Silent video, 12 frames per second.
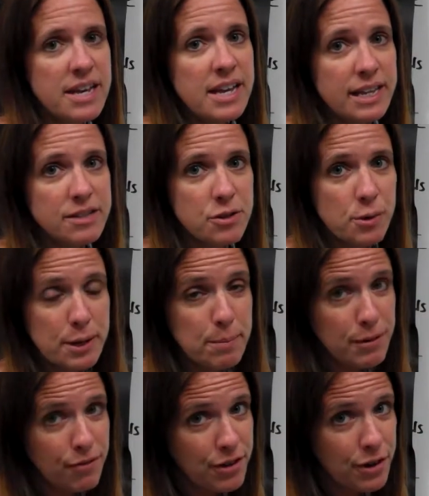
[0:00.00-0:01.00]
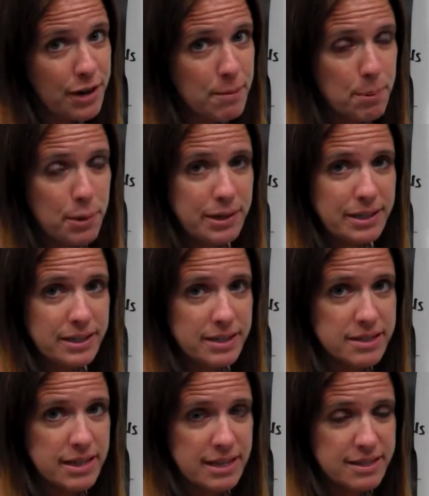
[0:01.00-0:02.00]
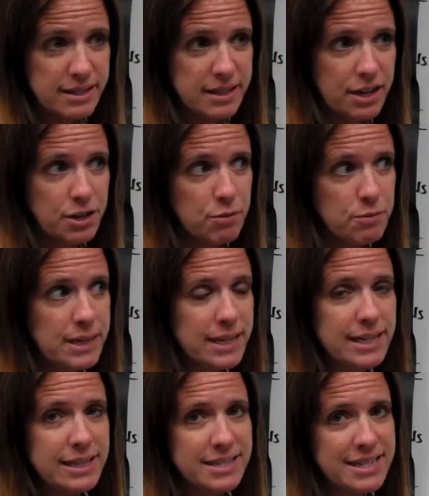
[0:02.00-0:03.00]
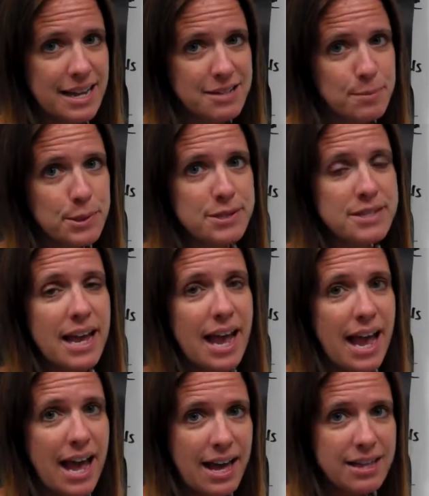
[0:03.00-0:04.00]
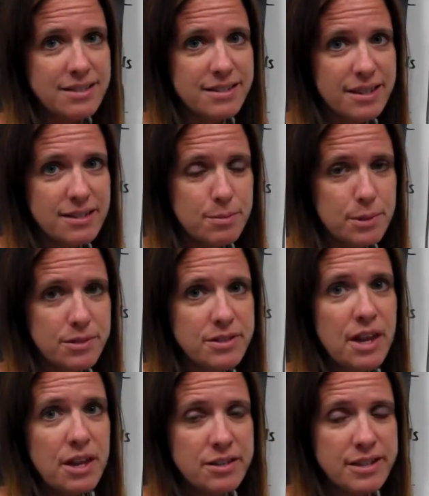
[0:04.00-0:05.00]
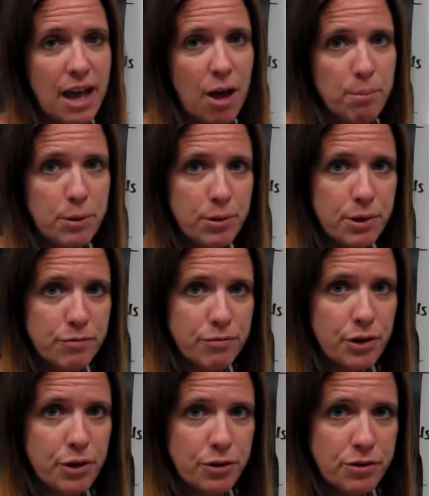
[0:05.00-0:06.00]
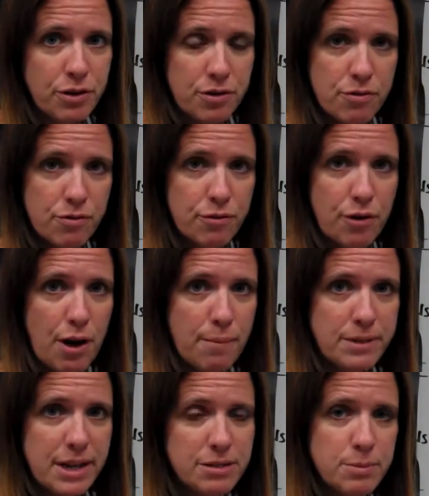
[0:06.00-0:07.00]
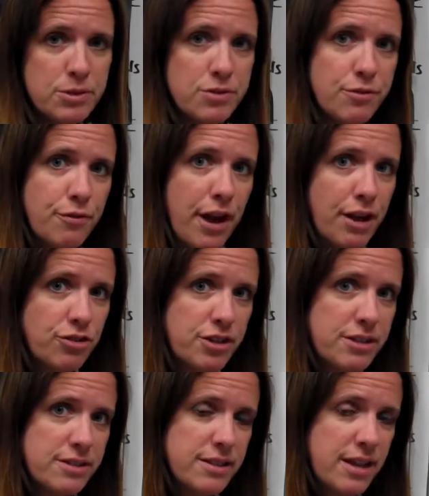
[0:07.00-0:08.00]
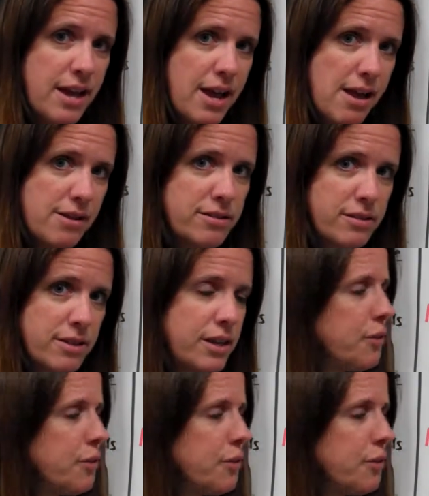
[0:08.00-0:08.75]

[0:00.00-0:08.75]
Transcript: It's going to be very important in this lesson that you're reading the decimals as decimals to help you convert from decimals to fractions and the